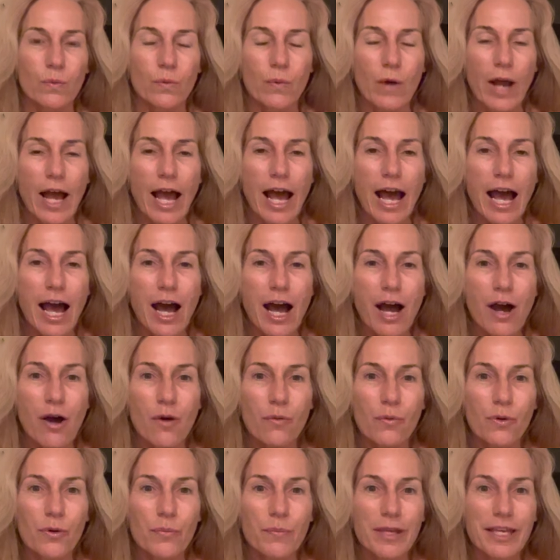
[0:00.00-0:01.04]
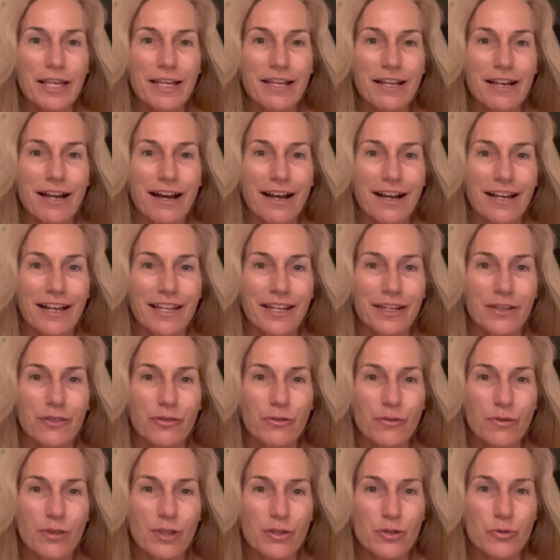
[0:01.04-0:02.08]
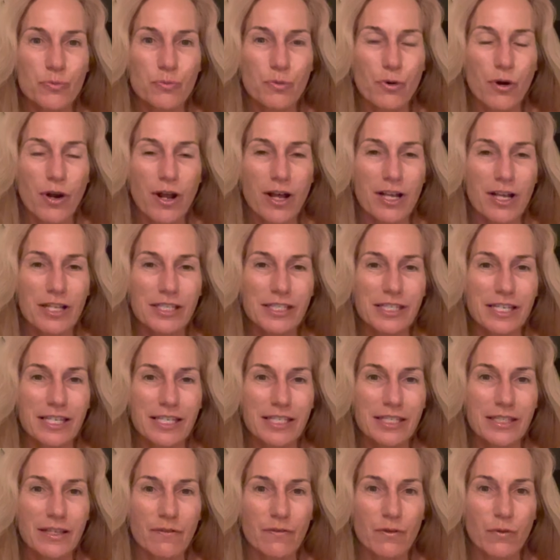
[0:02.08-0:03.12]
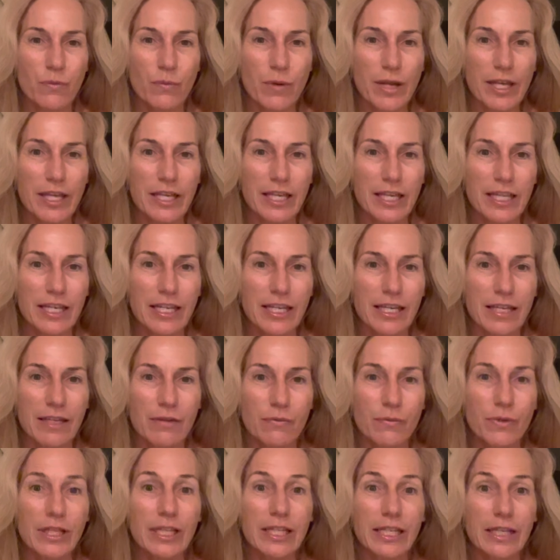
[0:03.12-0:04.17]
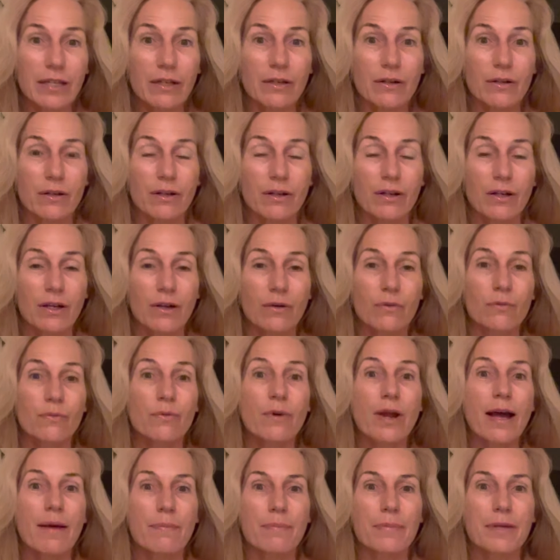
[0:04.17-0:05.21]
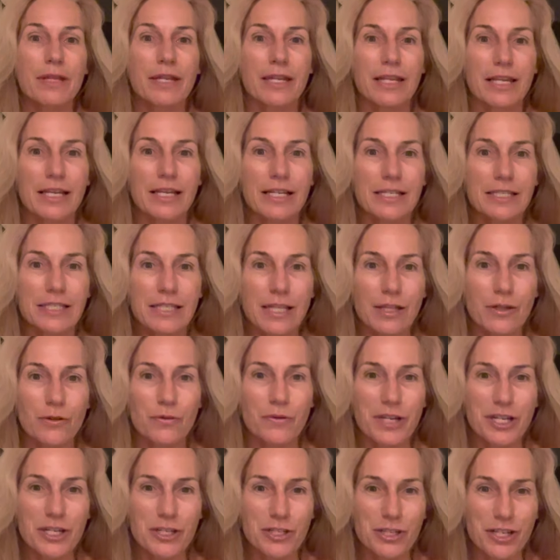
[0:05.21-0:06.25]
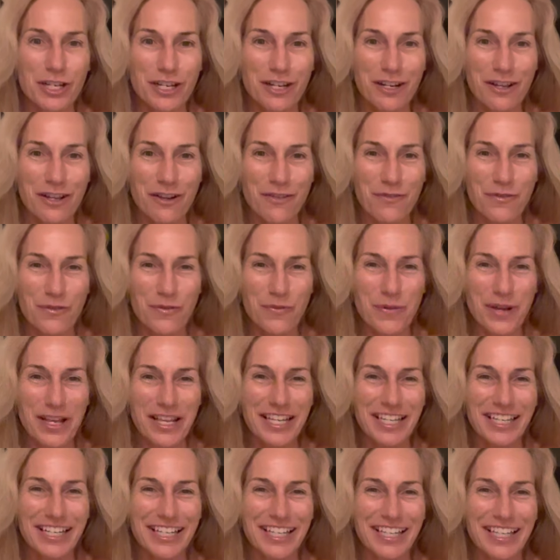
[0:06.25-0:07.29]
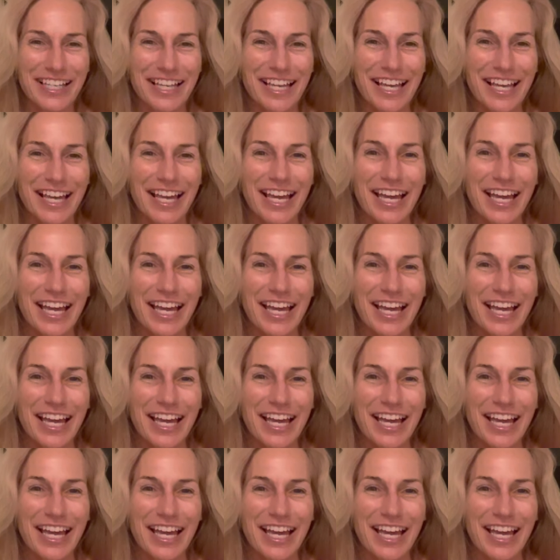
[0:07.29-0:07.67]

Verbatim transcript: how we're being guided through this process of awakening, really rapid acceleration of awakening.